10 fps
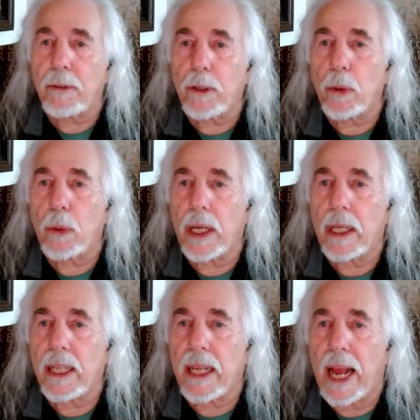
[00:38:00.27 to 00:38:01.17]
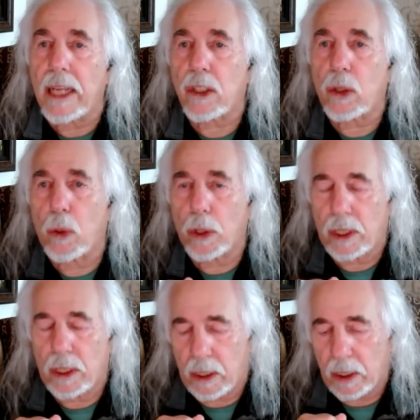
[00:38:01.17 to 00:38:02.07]
of you in the S
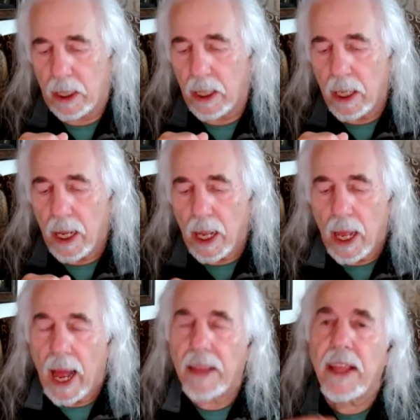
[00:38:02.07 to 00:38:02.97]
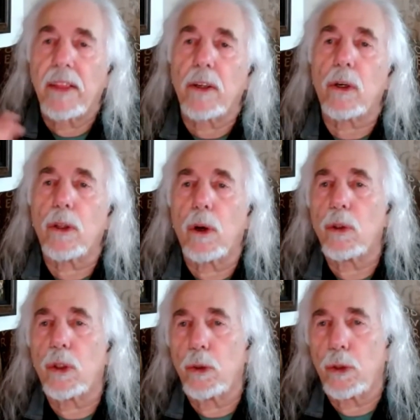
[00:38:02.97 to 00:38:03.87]
courses. And then there are
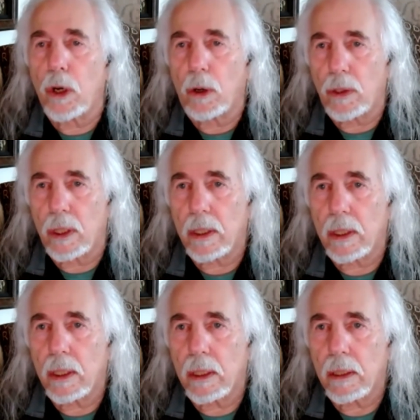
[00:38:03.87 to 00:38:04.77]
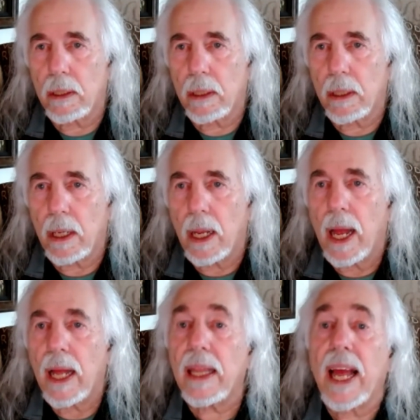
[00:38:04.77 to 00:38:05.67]
those who don't.
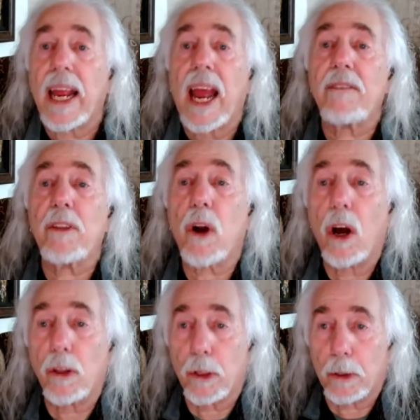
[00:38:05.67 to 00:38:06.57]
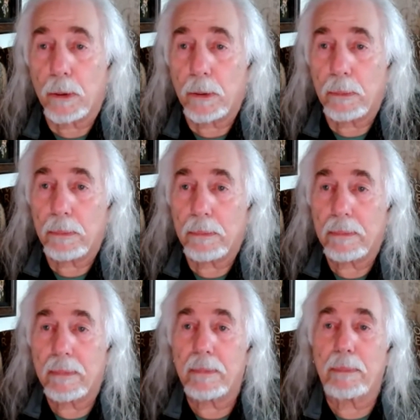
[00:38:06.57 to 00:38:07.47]
They have their other
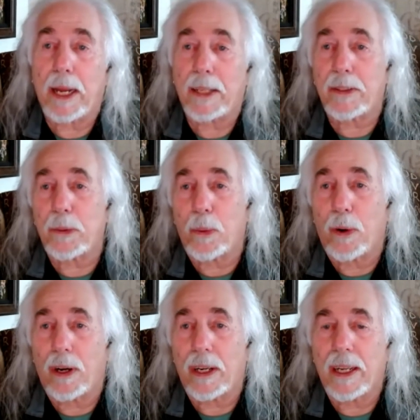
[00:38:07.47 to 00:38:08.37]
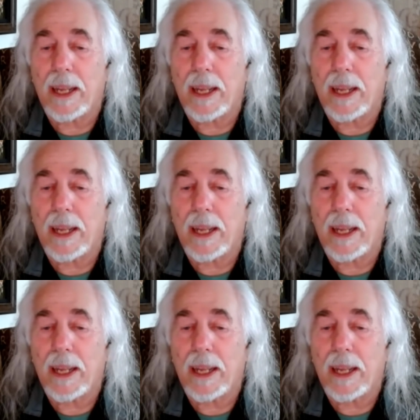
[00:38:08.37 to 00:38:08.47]
path to walk.